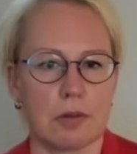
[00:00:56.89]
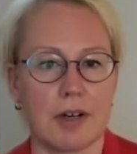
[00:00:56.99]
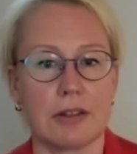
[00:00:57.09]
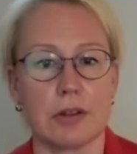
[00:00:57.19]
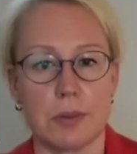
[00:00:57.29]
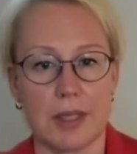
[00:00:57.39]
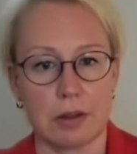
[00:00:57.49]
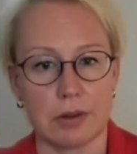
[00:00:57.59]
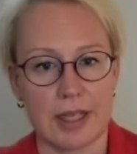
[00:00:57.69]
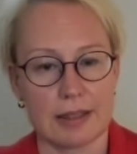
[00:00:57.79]
Rather, we
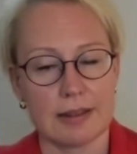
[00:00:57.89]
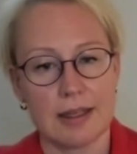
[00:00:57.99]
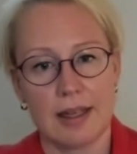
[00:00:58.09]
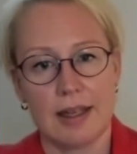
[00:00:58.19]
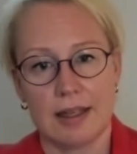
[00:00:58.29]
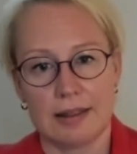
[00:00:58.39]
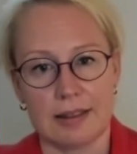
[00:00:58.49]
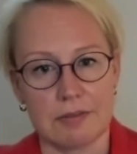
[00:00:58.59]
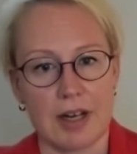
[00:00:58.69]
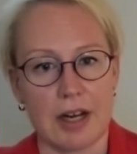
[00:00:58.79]
look at the
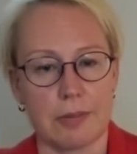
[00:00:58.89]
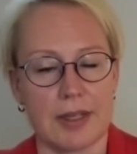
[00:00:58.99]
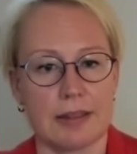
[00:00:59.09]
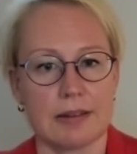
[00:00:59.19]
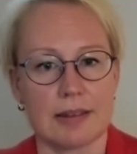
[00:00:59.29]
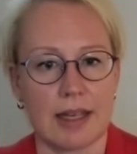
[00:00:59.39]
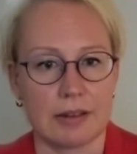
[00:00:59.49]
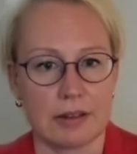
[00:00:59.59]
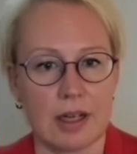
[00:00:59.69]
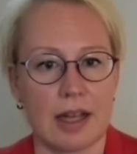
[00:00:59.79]
environment and
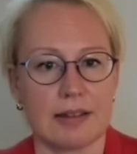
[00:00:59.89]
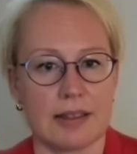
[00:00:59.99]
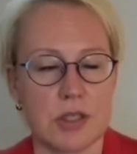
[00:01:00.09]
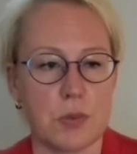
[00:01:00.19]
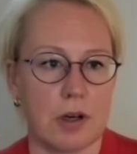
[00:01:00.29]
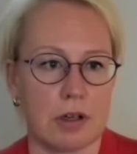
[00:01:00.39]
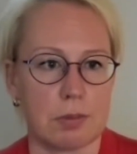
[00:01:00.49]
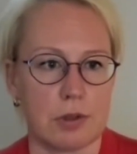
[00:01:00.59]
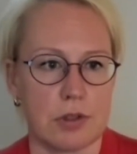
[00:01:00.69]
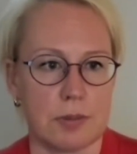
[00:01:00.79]
the context where
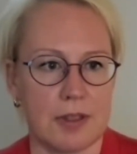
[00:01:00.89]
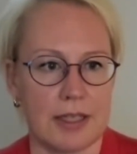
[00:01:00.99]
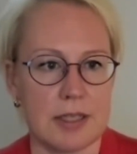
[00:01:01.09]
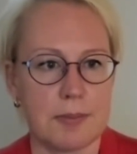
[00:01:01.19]
entrepreneurship takes